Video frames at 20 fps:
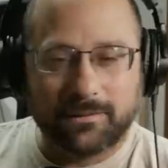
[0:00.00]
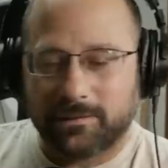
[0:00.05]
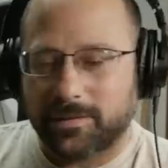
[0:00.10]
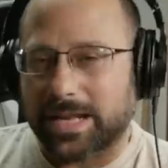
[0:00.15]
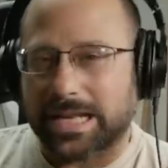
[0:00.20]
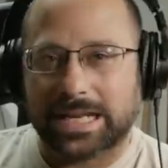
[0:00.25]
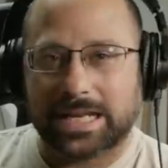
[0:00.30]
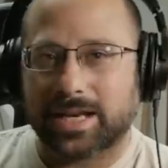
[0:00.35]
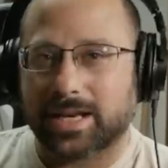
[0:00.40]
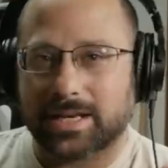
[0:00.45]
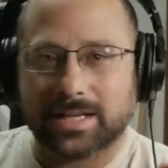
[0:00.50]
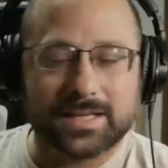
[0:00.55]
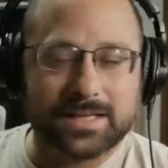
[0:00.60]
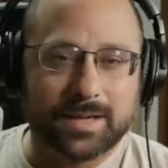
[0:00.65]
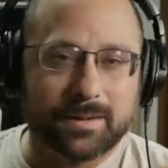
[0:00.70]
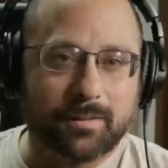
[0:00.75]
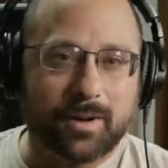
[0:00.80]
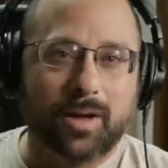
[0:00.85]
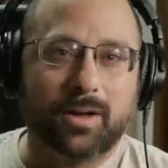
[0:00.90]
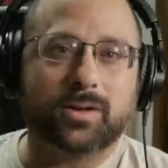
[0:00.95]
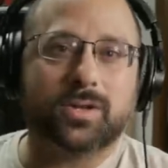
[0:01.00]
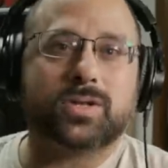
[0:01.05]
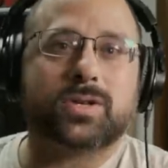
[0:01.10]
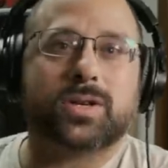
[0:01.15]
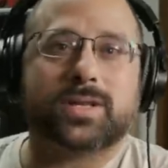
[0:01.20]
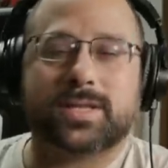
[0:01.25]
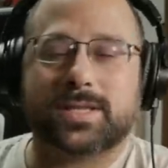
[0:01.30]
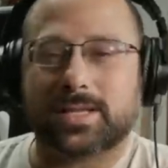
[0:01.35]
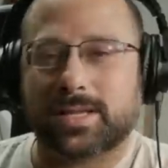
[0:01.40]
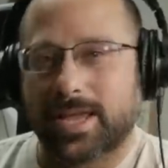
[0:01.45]
fit it into some
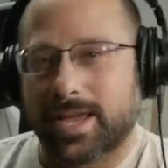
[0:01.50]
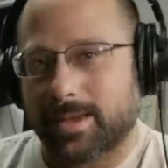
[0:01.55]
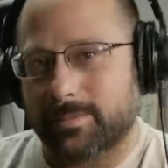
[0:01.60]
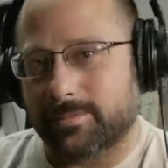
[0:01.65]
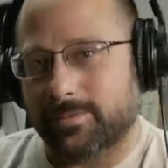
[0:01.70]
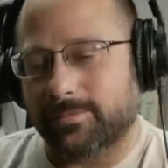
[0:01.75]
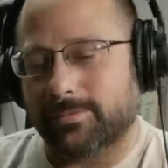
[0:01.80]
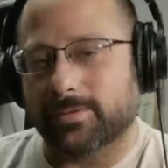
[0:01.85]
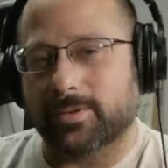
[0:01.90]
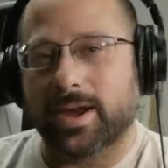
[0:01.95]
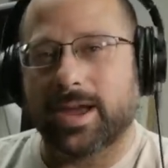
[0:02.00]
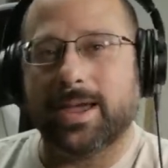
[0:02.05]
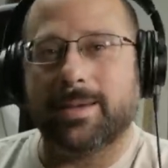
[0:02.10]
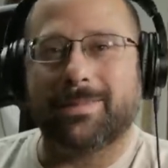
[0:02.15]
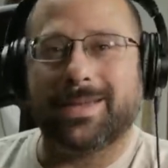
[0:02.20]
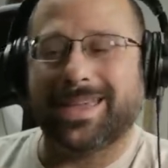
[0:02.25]
ultra slammed frame.